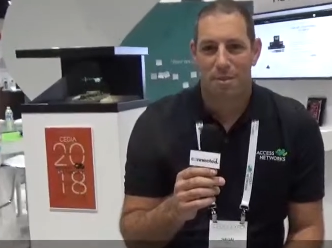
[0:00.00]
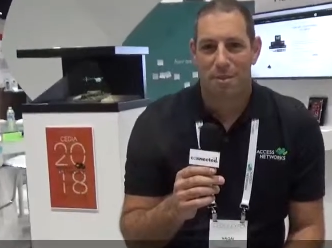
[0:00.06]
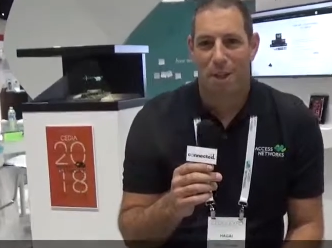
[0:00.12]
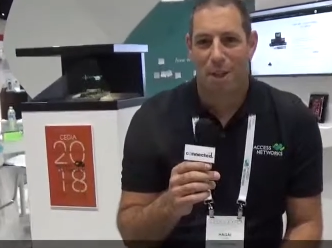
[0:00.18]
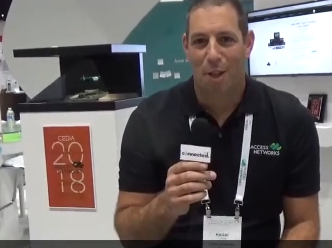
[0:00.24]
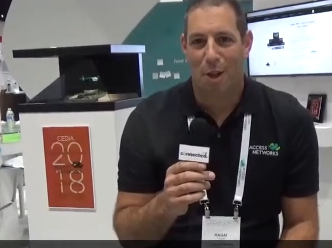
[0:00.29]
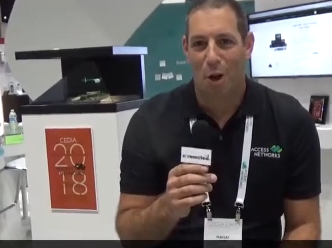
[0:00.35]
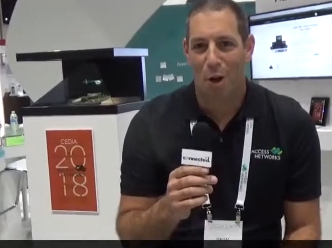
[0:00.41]

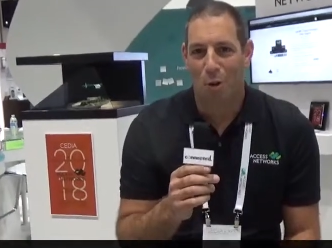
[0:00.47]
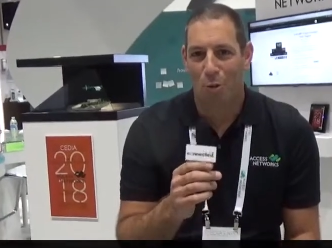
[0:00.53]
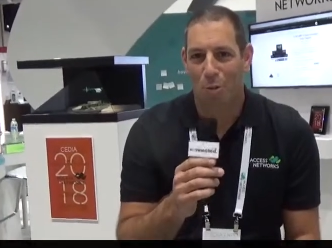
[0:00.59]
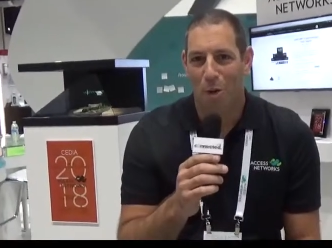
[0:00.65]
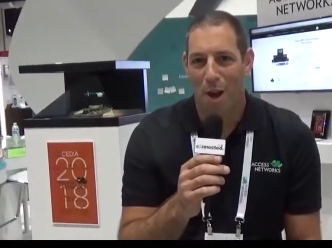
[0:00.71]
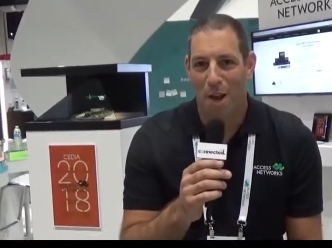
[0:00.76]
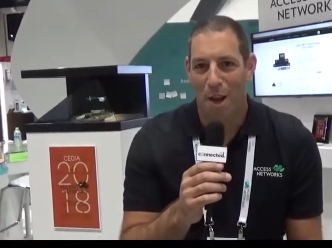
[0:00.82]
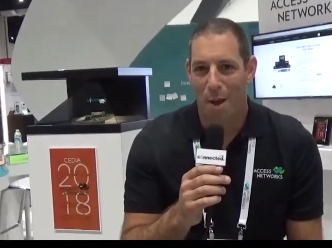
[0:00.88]
Hello,
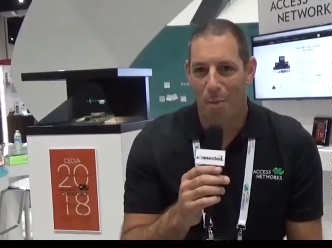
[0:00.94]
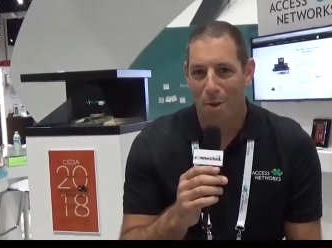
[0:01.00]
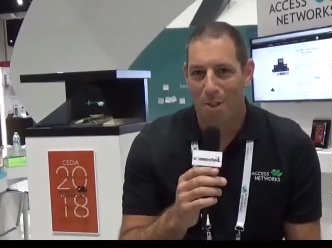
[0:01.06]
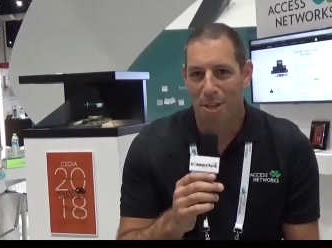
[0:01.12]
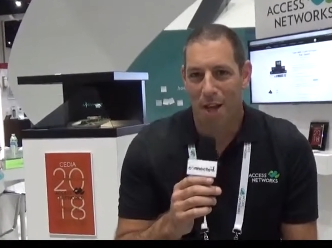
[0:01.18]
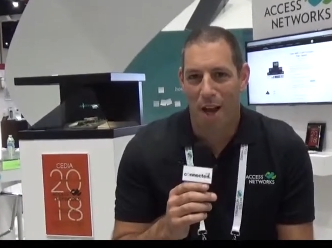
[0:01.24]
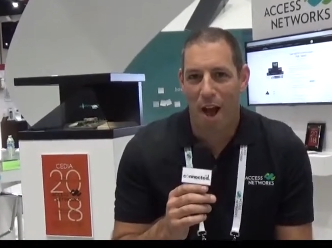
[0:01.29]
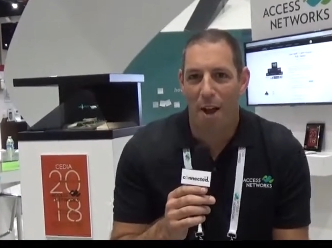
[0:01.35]
my name
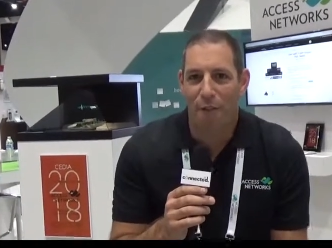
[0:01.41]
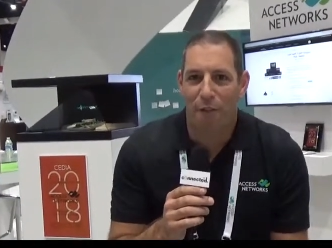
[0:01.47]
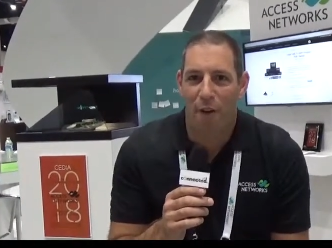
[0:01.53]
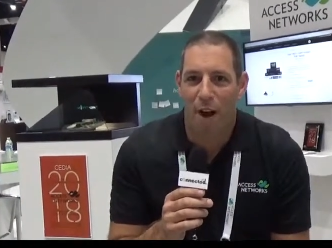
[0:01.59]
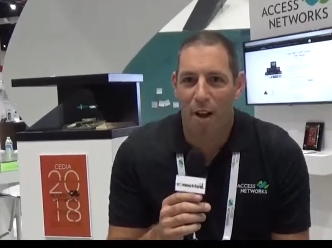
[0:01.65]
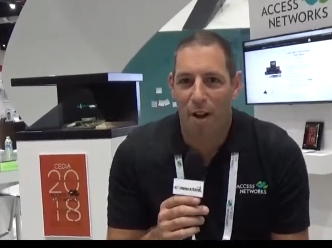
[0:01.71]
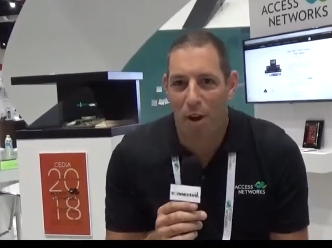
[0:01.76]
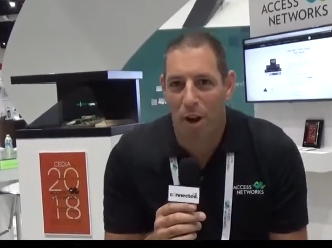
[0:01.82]
is Hagai
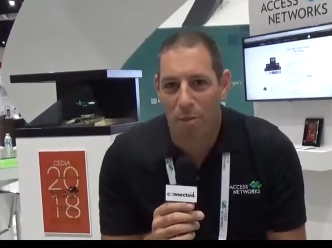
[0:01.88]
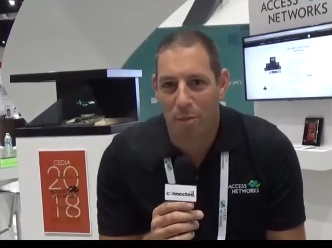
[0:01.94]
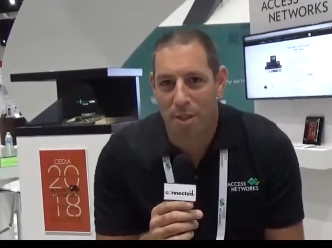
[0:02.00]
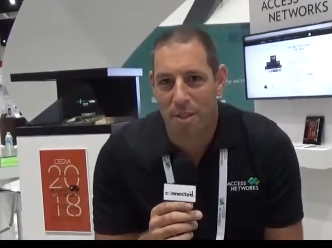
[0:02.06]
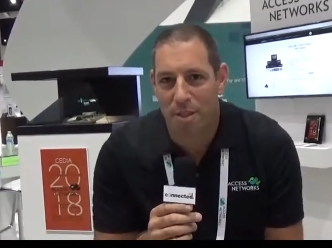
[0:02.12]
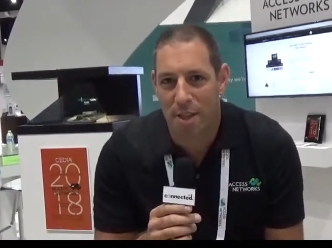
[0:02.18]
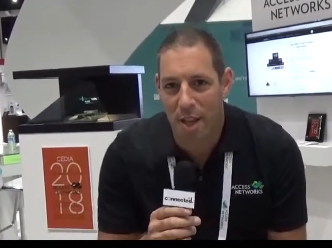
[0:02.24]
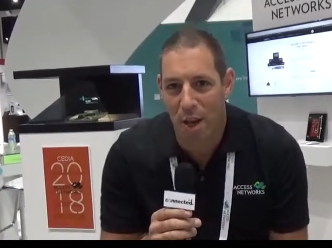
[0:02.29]
Feiner. I'm the
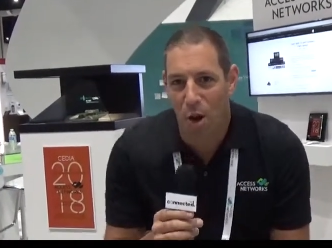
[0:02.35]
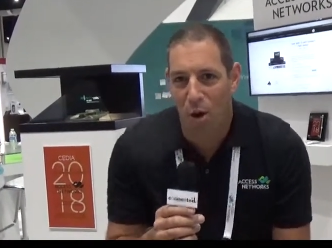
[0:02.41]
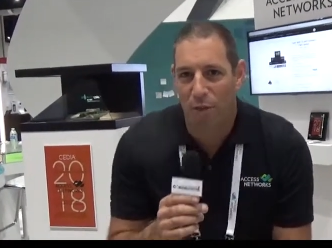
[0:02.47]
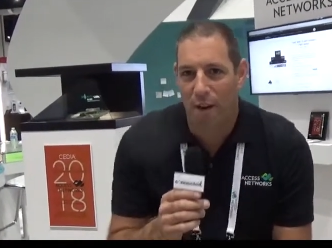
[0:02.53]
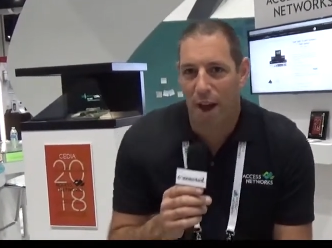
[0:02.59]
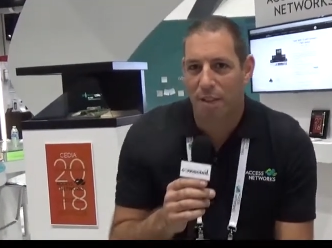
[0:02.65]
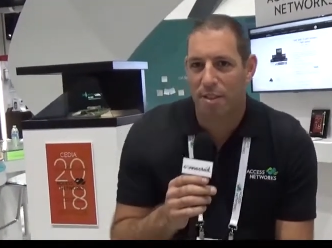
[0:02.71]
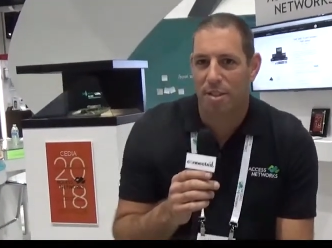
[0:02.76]
CEO
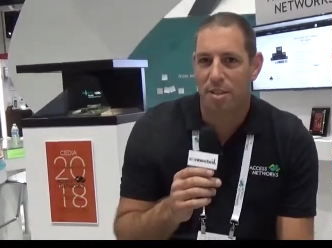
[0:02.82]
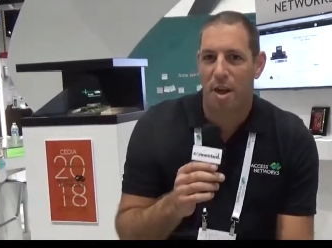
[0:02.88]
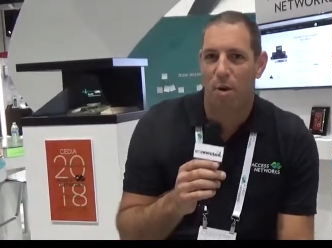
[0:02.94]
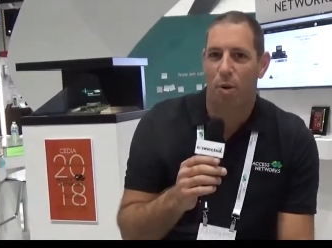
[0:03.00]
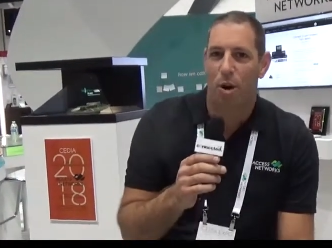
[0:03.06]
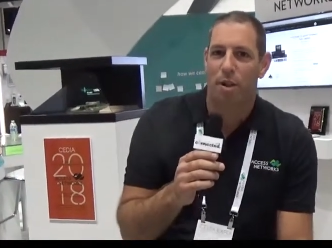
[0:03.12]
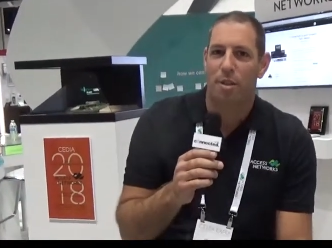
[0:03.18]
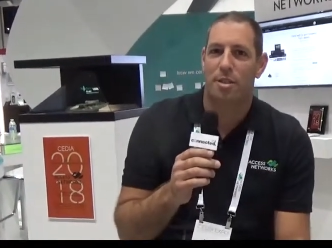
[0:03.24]
of Access
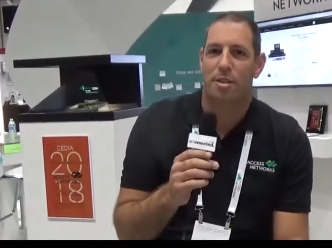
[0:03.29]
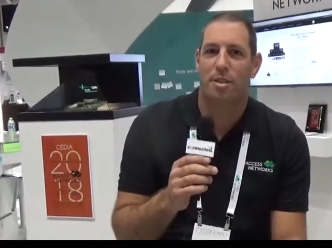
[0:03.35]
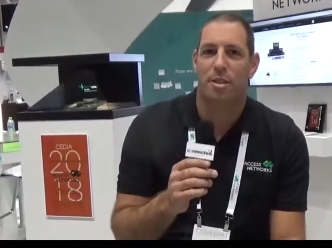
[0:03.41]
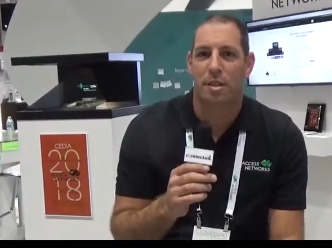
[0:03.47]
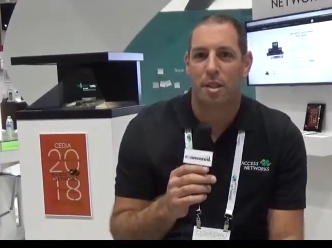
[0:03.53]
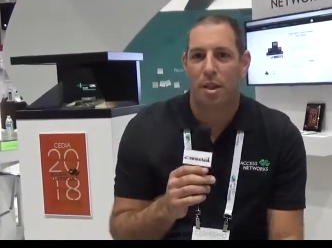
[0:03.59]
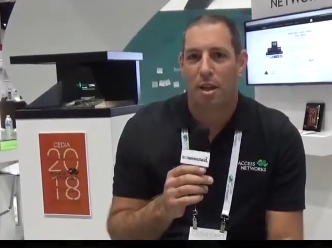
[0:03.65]
Networks.